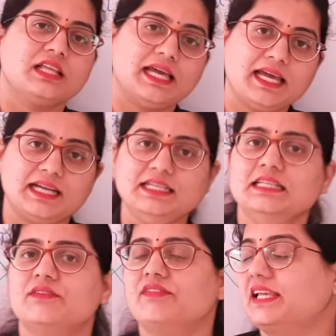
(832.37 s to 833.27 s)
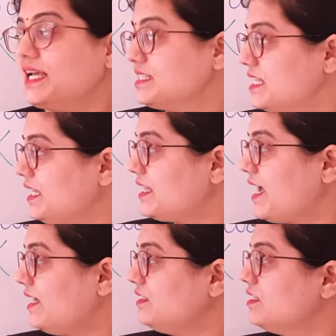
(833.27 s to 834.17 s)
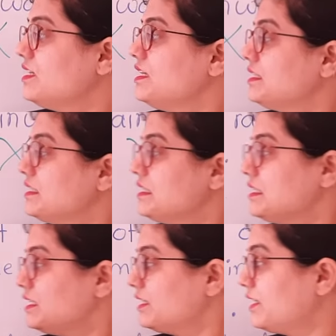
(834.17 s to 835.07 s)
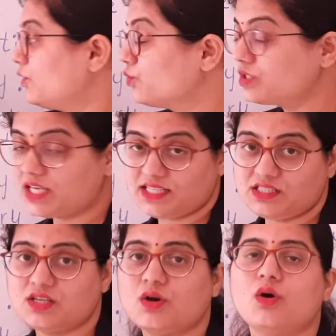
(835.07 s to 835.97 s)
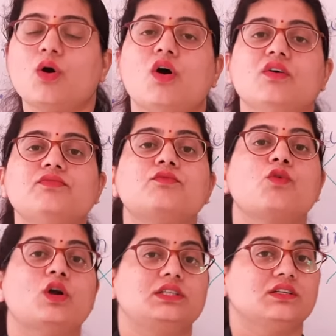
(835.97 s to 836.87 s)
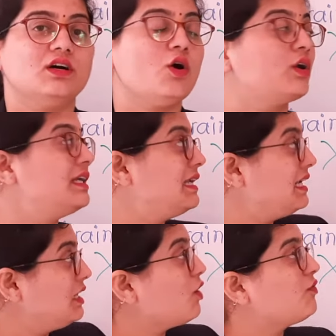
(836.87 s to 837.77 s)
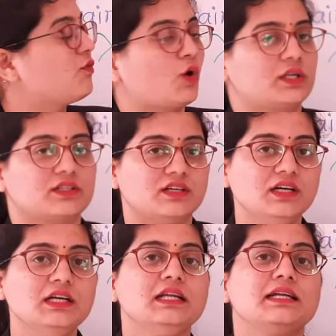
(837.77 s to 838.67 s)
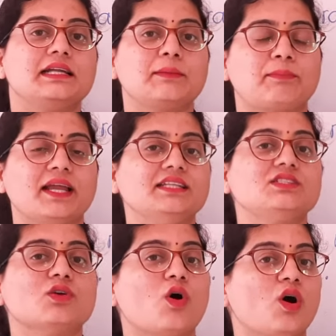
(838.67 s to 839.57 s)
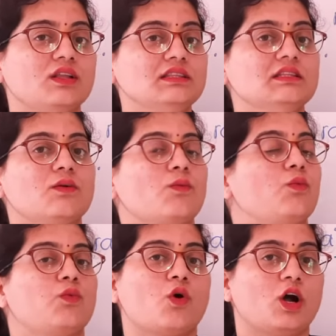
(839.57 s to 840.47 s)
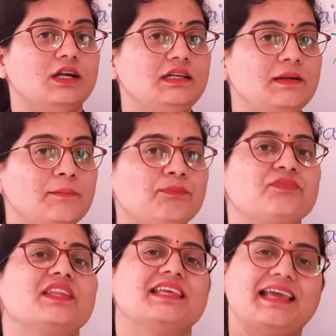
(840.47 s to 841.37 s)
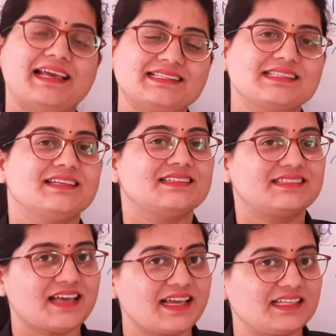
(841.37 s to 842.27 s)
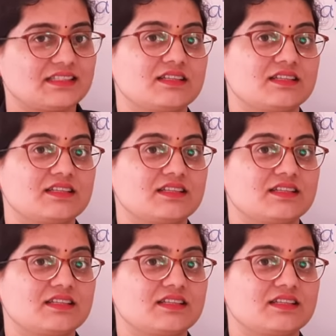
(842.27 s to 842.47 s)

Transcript: and we can say that the uses of water or need of water depends on what? Yes, size.